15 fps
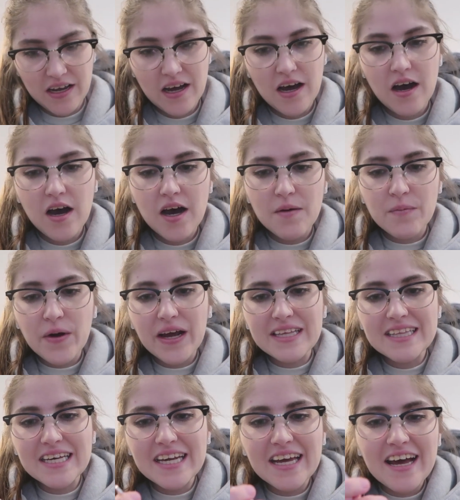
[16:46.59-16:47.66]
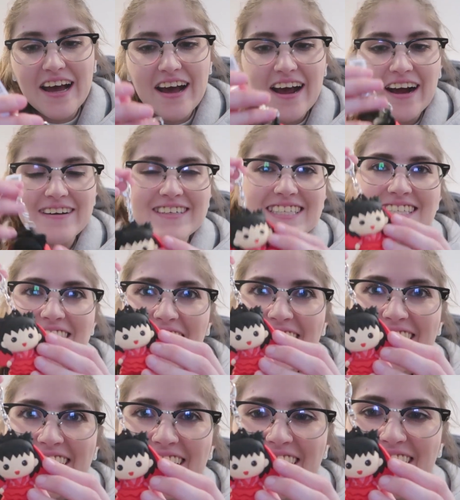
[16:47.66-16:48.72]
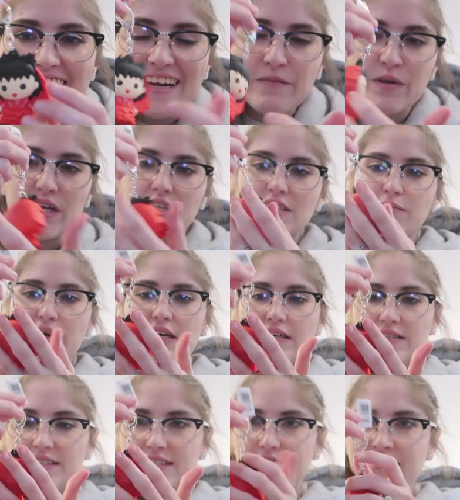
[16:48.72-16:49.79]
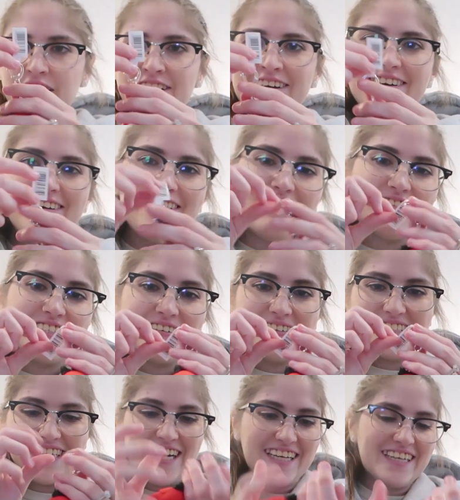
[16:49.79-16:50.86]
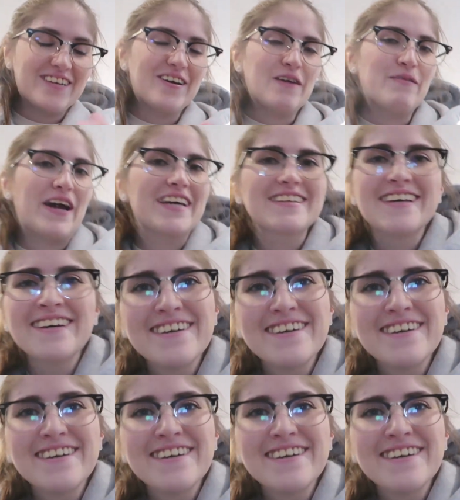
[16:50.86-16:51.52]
Bride Lydia, how exciting. I'm putting this in my keys. I'm so excited. Okay, bye.